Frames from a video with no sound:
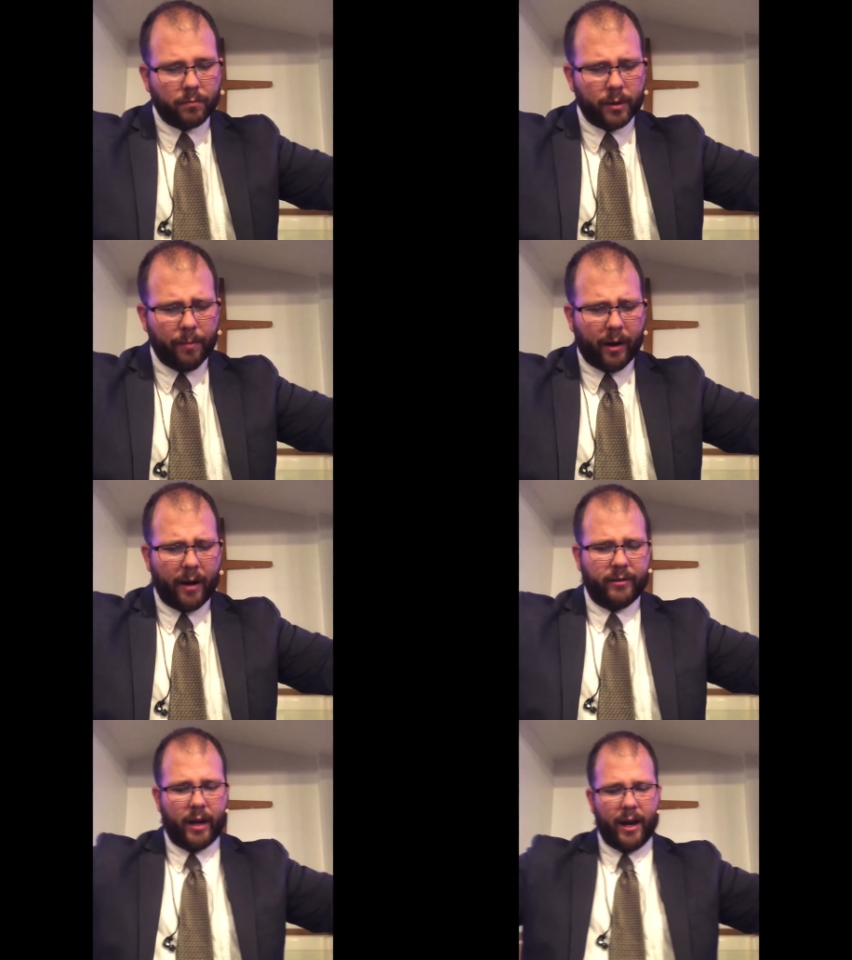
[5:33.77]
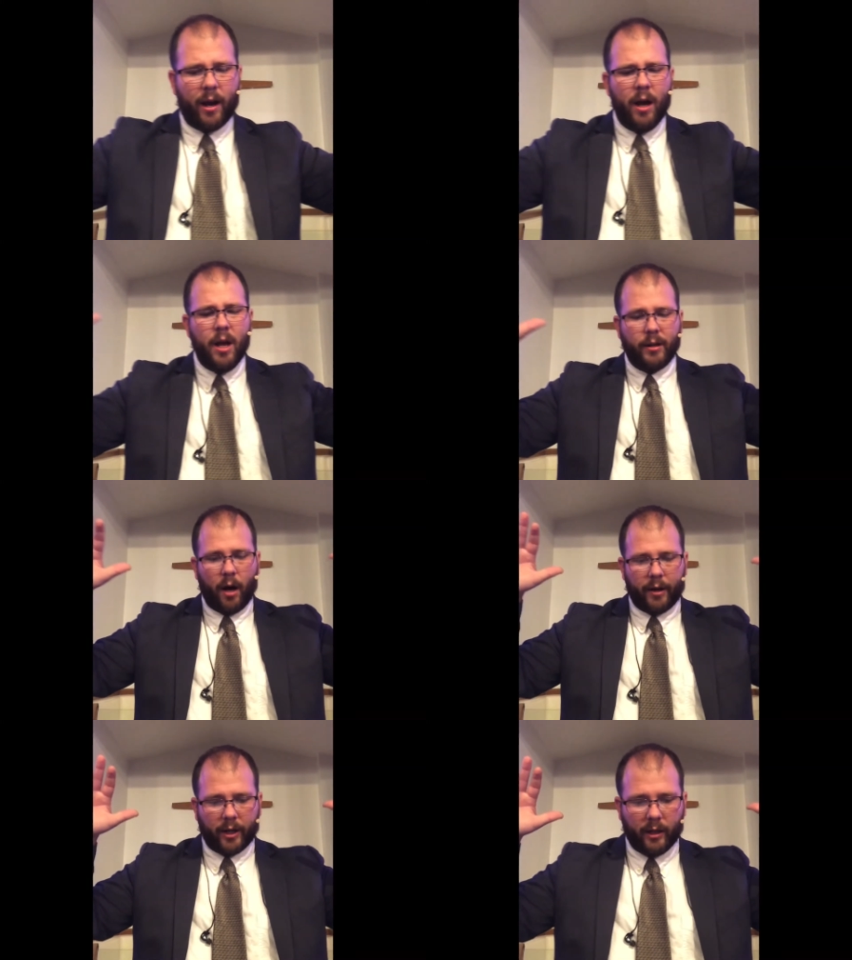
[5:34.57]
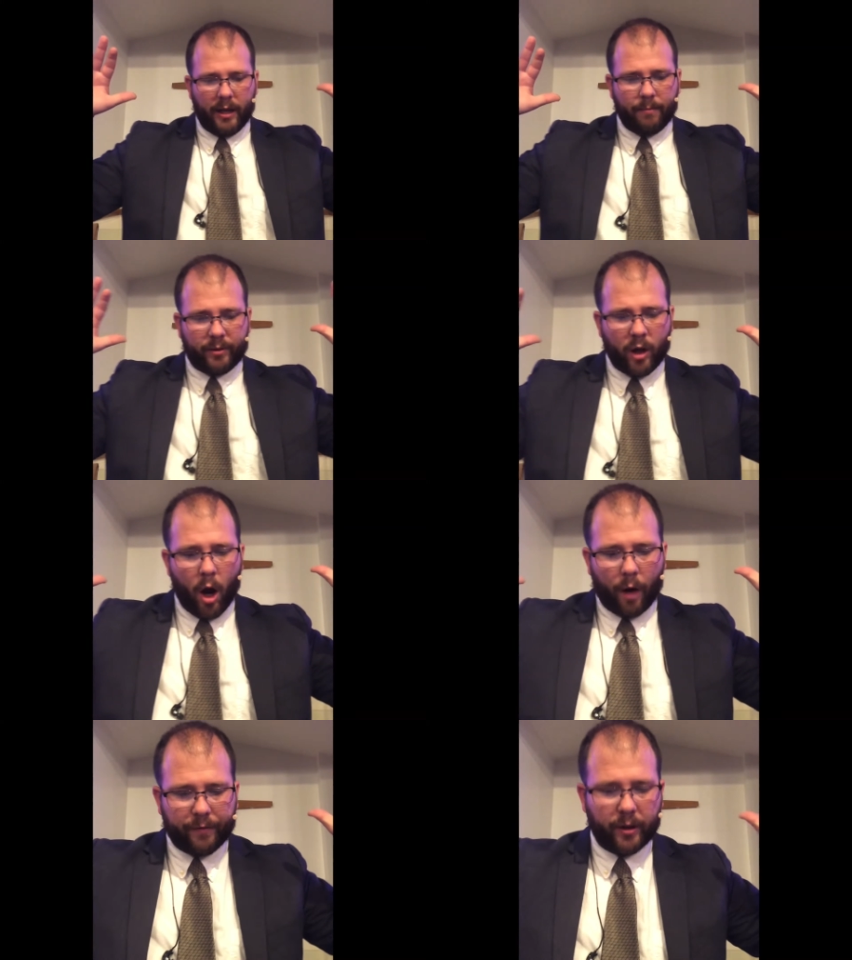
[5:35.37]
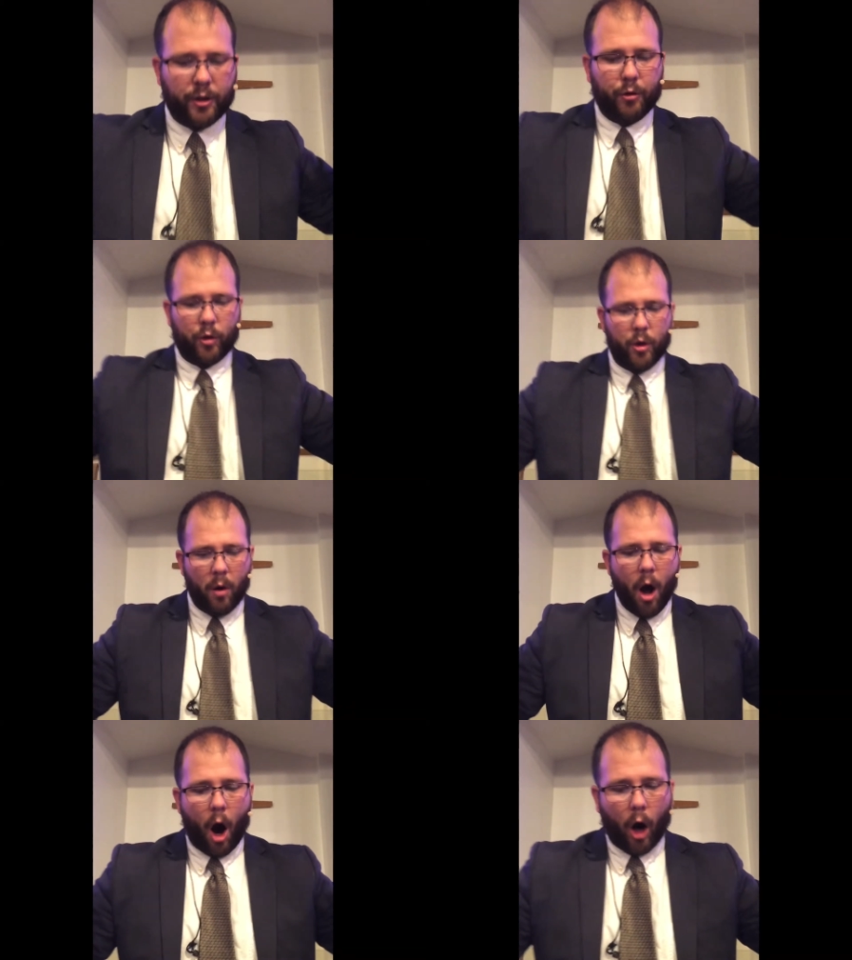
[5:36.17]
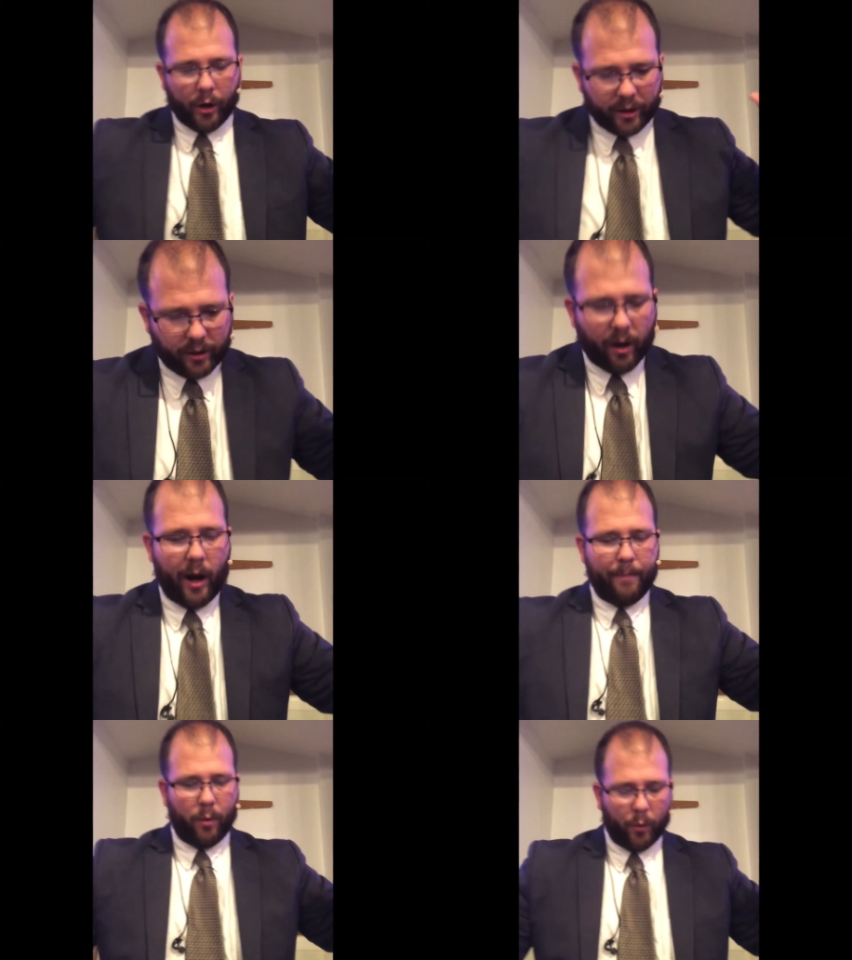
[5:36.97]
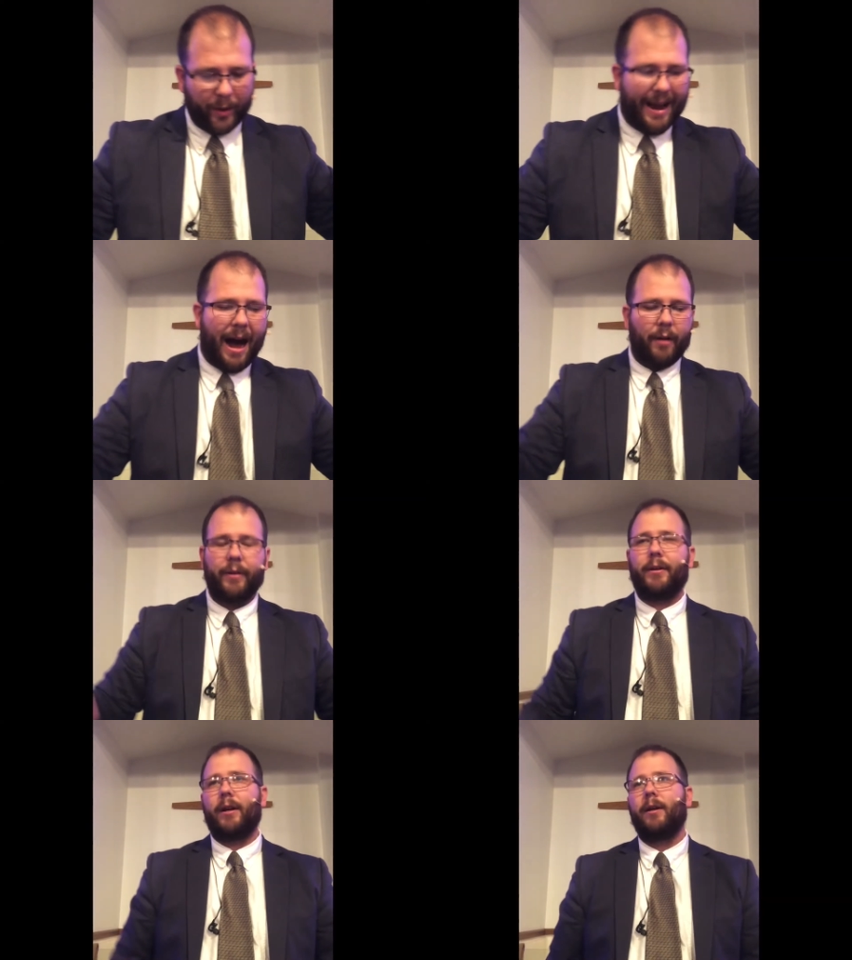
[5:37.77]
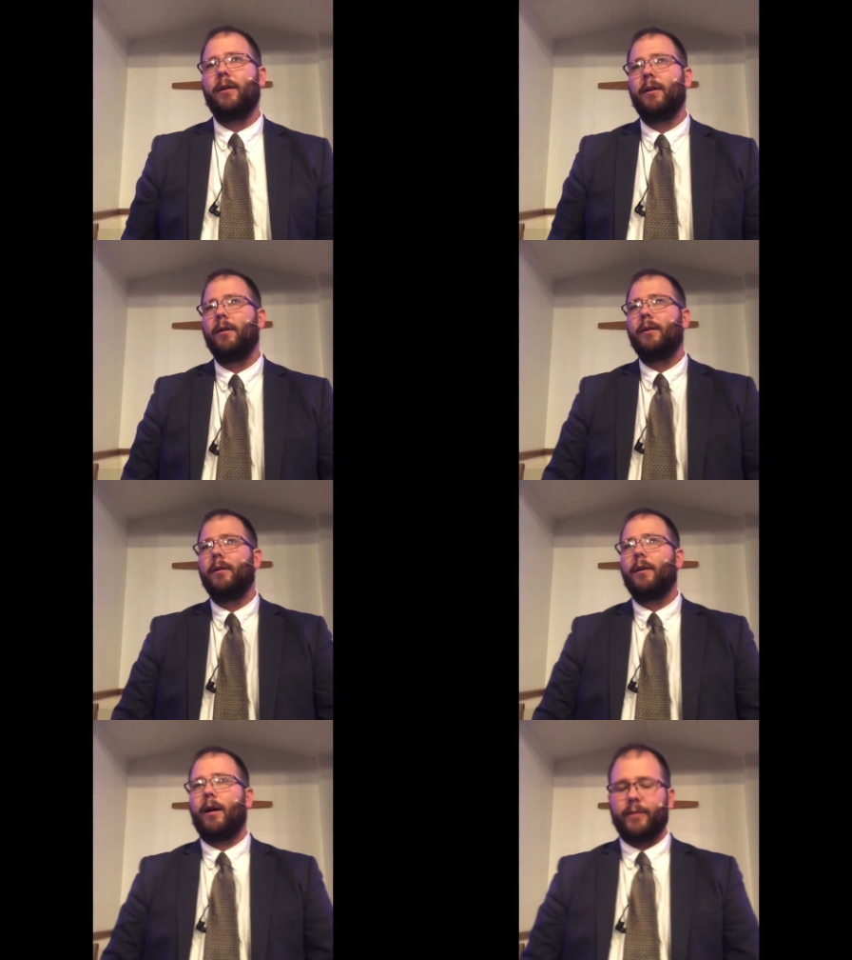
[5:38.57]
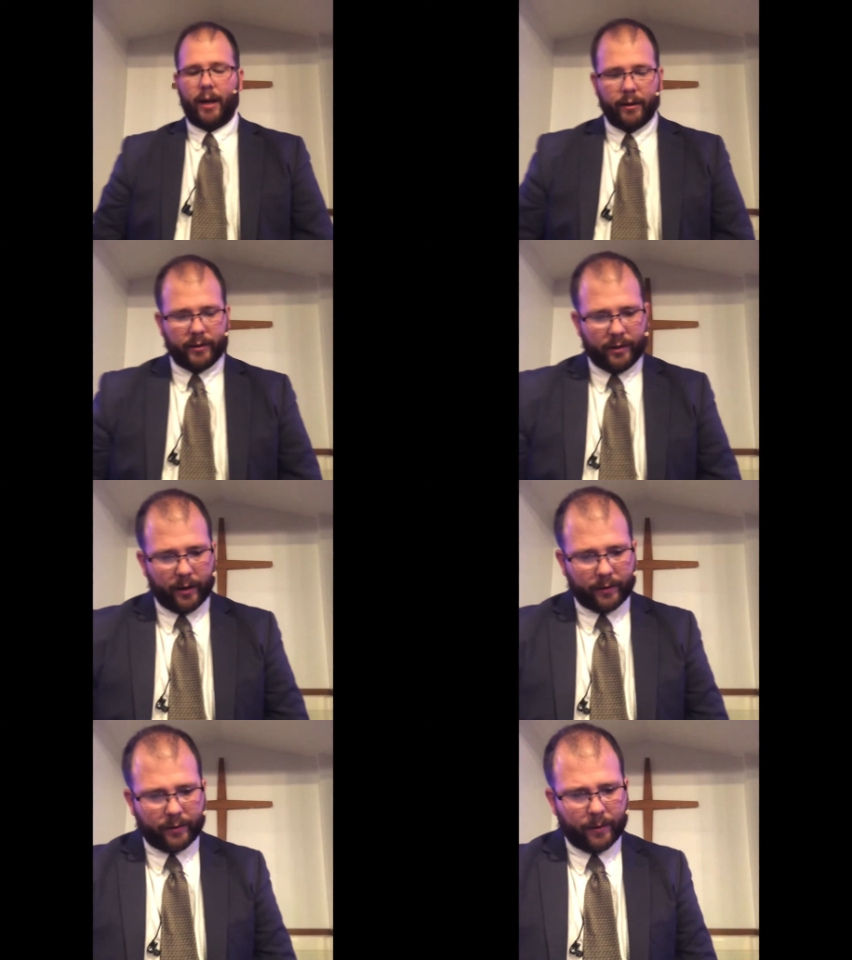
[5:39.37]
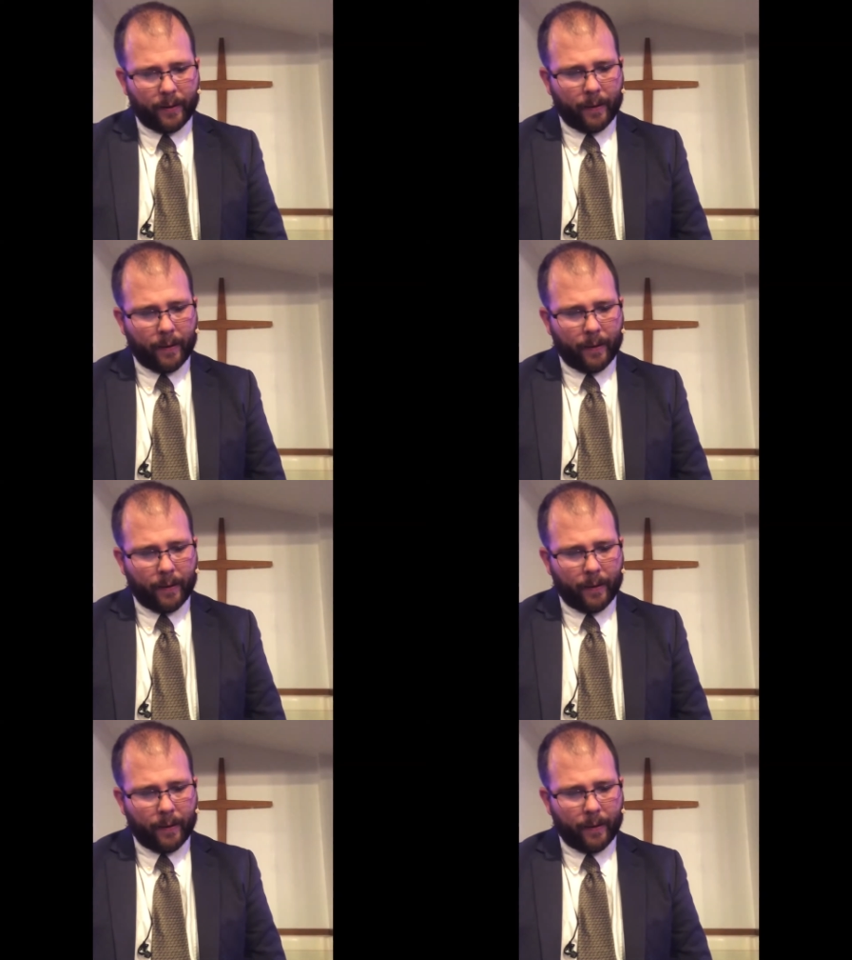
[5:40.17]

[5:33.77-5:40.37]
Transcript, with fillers: But Isaiah got a glimpse of the true archetypal reality. Isaiah 6.